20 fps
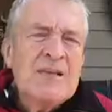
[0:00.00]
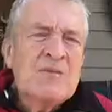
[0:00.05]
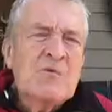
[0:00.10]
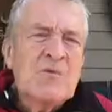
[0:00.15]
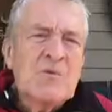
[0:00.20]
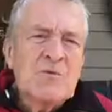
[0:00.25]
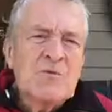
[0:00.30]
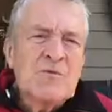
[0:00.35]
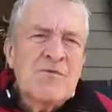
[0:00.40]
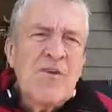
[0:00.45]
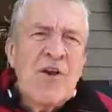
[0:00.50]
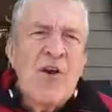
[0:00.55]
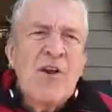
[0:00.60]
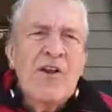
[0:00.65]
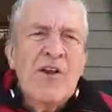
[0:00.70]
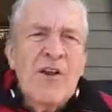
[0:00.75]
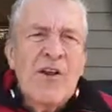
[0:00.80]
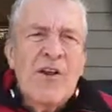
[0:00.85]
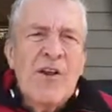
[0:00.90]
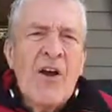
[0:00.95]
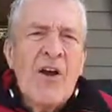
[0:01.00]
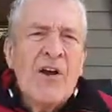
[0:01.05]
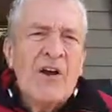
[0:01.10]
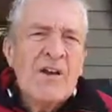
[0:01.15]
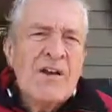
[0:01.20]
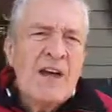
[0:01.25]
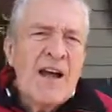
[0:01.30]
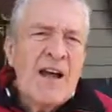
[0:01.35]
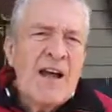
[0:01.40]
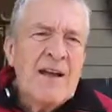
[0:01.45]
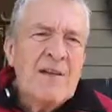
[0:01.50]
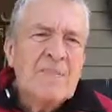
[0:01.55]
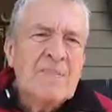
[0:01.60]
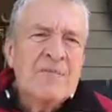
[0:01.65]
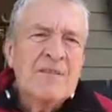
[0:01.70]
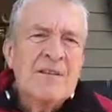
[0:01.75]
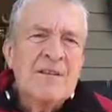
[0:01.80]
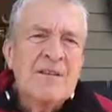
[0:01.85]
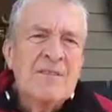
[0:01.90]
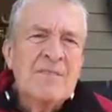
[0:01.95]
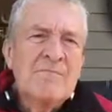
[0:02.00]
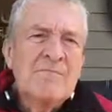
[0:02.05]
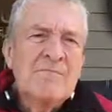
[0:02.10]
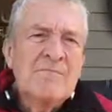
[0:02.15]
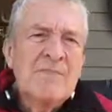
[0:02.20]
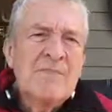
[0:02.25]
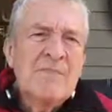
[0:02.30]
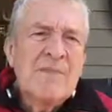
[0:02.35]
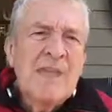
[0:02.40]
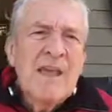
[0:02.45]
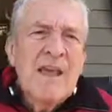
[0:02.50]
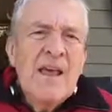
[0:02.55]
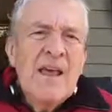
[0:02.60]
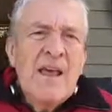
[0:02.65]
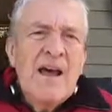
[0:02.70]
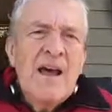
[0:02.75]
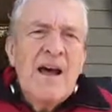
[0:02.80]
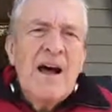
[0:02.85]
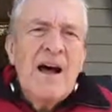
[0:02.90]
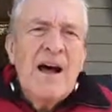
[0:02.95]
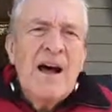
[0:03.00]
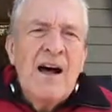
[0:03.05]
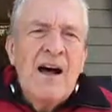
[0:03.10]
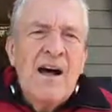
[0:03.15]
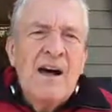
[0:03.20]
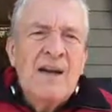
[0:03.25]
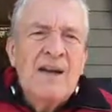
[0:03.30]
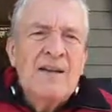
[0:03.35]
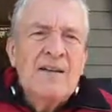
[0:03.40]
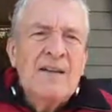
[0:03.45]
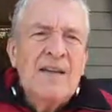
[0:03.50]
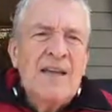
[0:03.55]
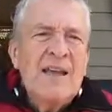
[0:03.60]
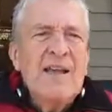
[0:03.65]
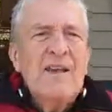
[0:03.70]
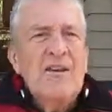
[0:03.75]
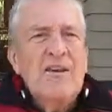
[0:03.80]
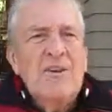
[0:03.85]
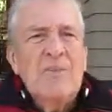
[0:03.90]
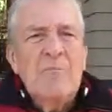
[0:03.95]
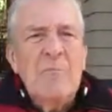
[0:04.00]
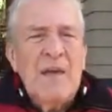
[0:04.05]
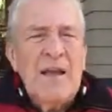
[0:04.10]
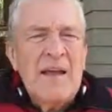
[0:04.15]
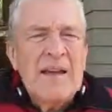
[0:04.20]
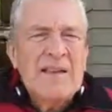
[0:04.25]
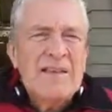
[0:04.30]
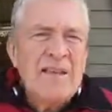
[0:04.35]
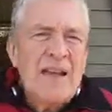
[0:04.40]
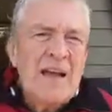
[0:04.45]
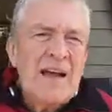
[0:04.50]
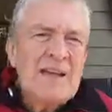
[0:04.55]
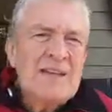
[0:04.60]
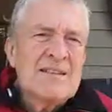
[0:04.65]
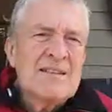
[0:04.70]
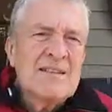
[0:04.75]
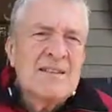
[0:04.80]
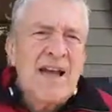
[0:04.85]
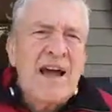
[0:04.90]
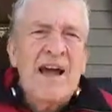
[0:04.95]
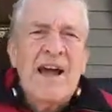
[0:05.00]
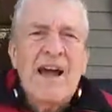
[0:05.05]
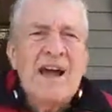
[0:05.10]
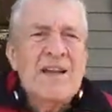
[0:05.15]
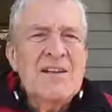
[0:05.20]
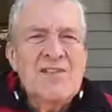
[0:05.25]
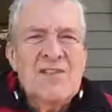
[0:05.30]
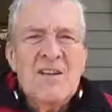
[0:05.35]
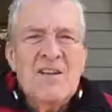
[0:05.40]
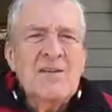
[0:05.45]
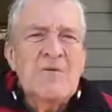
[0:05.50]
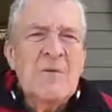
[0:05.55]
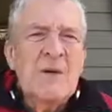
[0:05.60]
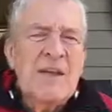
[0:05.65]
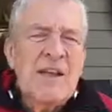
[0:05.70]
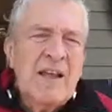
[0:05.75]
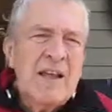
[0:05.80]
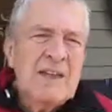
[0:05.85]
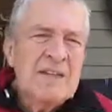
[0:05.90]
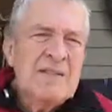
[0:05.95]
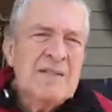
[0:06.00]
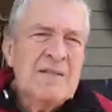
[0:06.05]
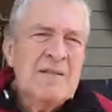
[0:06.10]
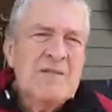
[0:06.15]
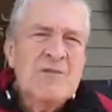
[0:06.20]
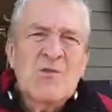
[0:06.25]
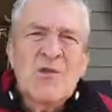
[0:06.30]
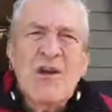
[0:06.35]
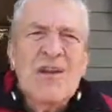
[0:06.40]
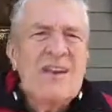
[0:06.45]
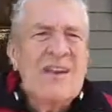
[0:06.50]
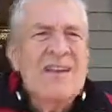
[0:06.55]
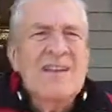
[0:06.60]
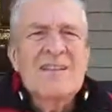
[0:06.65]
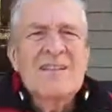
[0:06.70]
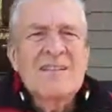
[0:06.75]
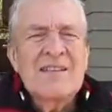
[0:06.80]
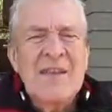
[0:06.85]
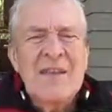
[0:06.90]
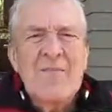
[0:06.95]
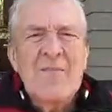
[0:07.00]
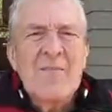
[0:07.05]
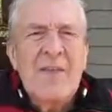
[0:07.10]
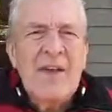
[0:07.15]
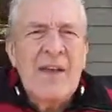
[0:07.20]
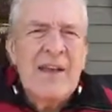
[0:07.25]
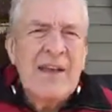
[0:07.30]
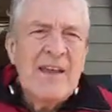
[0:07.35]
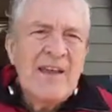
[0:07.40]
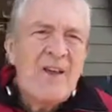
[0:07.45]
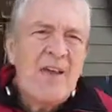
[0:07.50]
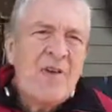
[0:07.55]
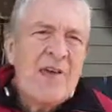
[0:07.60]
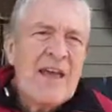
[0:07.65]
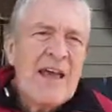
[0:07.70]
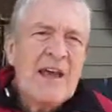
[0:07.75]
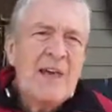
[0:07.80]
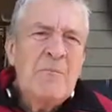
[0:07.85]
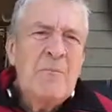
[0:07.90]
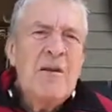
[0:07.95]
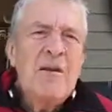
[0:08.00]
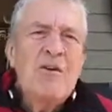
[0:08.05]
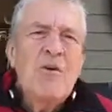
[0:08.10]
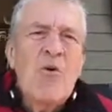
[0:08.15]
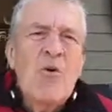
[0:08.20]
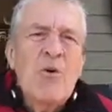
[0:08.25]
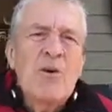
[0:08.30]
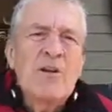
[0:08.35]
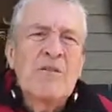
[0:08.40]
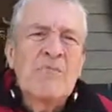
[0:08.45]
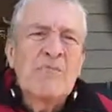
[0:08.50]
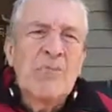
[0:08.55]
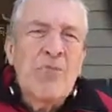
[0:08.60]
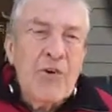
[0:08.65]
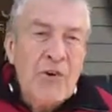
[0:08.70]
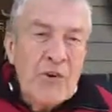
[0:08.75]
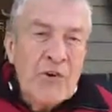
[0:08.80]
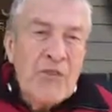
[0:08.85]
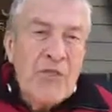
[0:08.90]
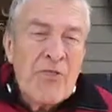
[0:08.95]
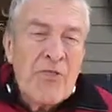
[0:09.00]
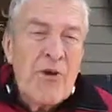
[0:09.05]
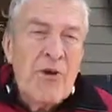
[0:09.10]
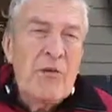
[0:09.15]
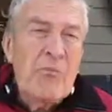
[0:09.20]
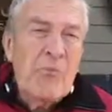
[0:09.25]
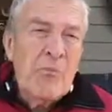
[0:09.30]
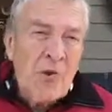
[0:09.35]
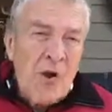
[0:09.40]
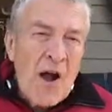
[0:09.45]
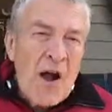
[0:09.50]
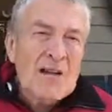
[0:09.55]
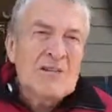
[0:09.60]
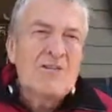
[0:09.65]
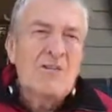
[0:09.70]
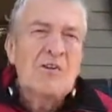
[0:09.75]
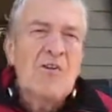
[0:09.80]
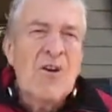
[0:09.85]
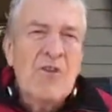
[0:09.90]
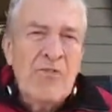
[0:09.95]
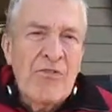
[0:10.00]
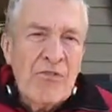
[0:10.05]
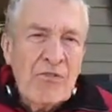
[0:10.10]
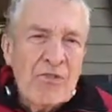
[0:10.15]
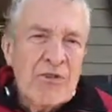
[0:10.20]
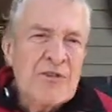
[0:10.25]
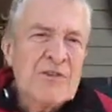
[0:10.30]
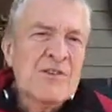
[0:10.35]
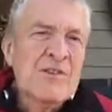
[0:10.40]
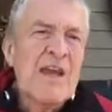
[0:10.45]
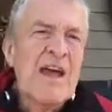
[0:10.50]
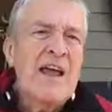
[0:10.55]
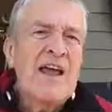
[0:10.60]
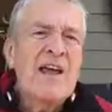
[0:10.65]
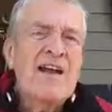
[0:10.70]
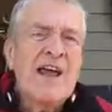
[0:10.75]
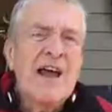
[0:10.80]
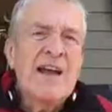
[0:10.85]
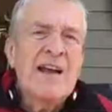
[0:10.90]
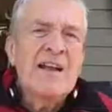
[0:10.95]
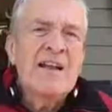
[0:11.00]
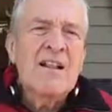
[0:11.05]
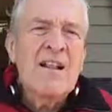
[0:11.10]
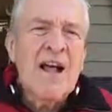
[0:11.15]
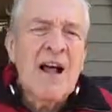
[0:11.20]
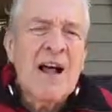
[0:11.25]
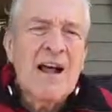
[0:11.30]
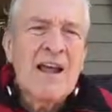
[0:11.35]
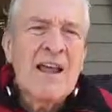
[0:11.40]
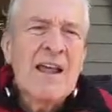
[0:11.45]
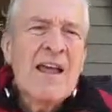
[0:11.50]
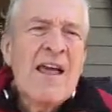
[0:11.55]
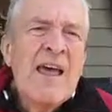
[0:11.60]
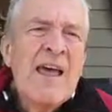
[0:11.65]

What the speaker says: just was falling on hard times, and he couldn't pay his debts, and I got a judgment against him. So I did the same thing. He had to be in court on Prosser on Thursday, 9 o'clock.